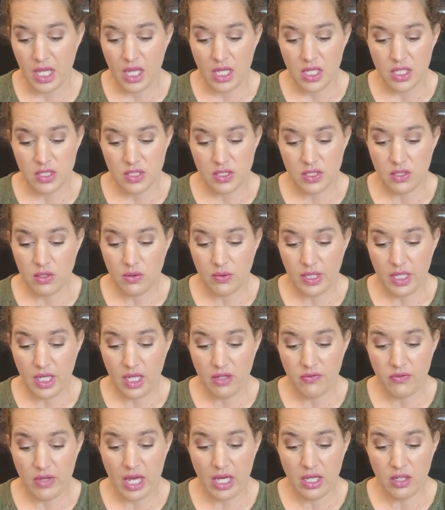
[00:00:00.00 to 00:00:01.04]
So I
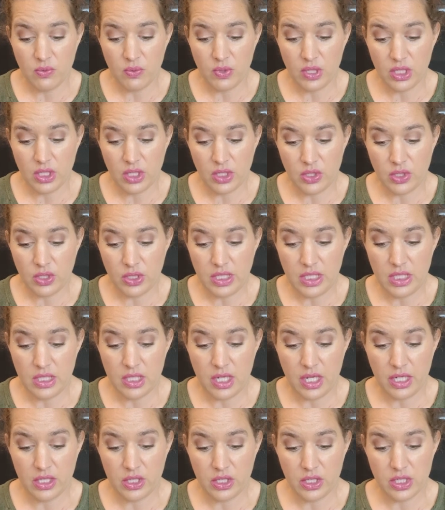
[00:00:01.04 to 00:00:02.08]
have Edward cookie
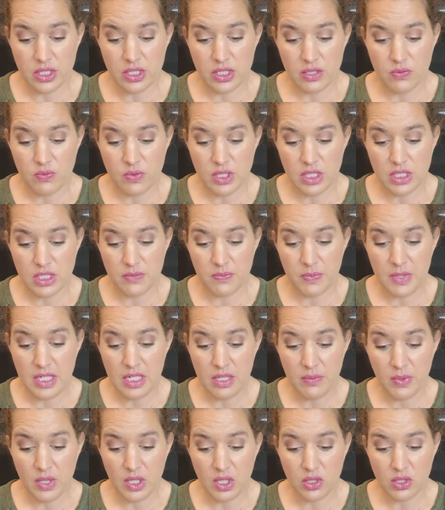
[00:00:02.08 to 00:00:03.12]
cutters, which is
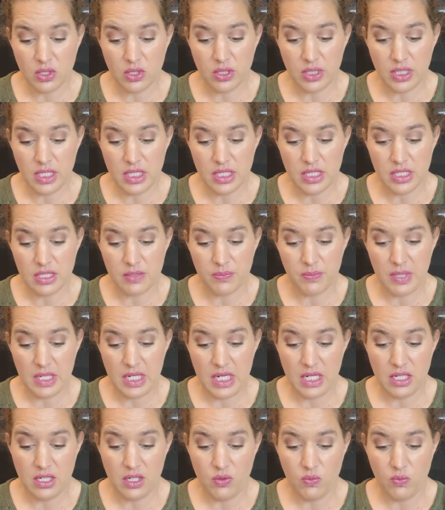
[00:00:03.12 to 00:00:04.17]
peanut butter cookies,
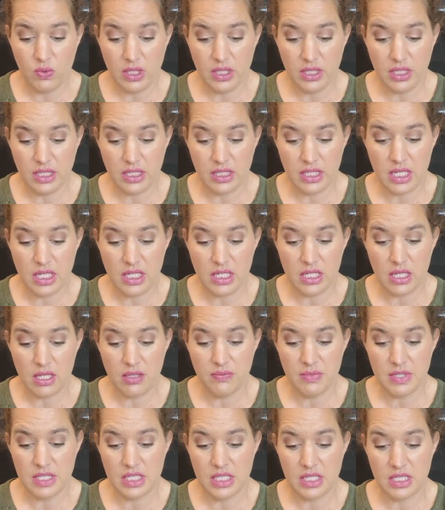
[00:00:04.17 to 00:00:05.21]
banana walnut cake, and
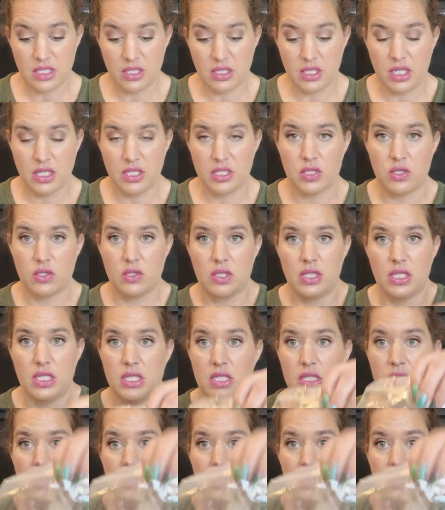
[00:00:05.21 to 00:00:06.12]
Mrs. Claus cookies.